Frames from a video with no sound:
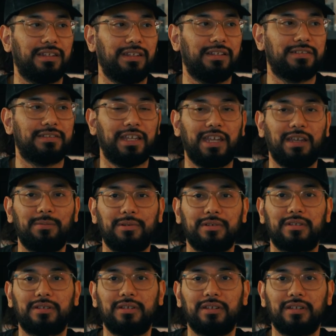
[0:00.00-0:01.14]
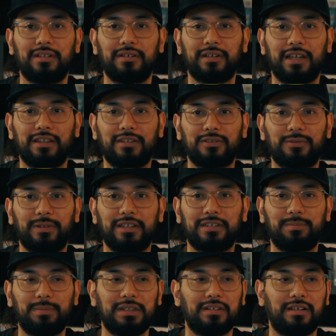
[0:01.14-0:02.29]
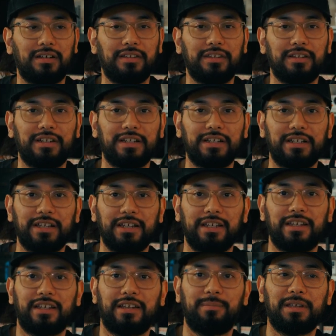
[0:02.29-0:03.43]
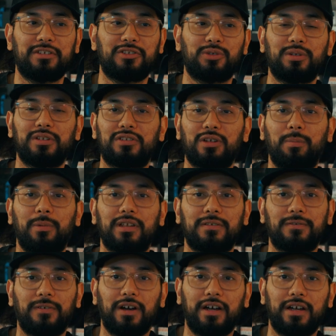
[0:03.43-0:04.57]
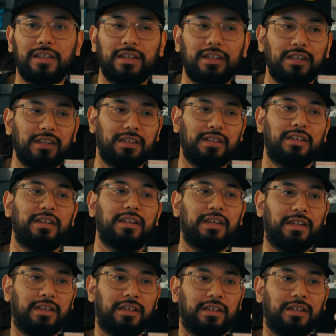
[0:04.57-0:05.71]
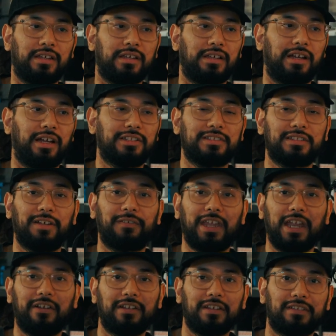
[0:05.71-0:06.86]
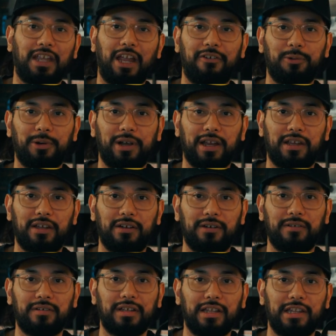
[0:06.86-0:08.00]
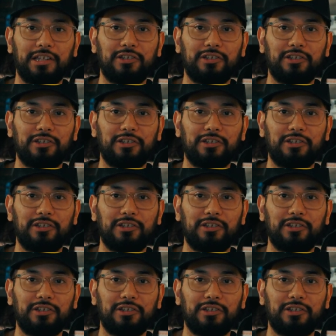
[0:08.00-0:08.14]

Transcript: Just able to get those recipes on there. It makes shooting so much fun. I just love carrying this everywhere I go, and